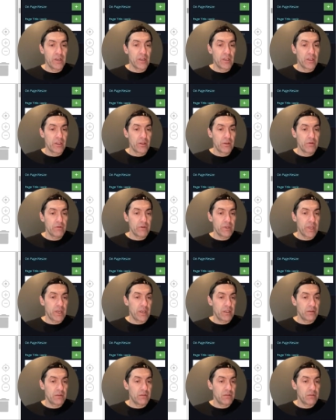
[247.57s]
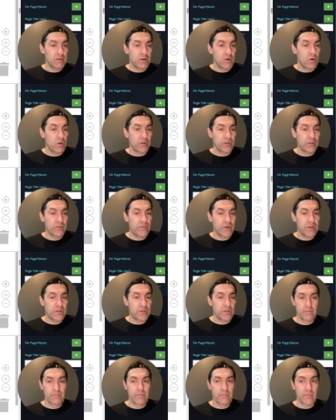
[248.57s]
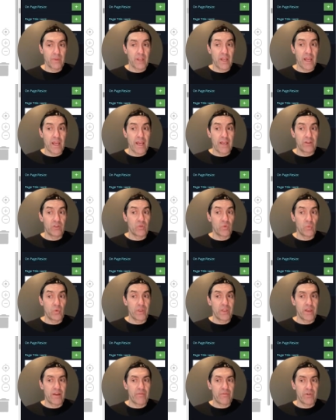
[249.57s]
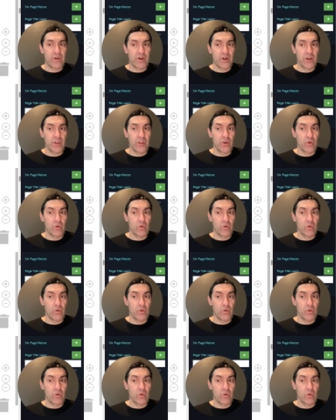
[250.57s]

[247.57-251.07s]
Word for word: You can call this function. And whenever you